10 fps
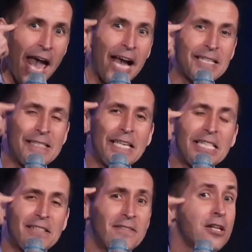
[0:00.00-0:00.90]

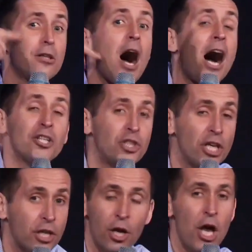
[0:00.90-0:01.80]
exceeds the
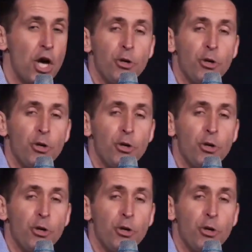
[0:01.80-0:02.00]
logic.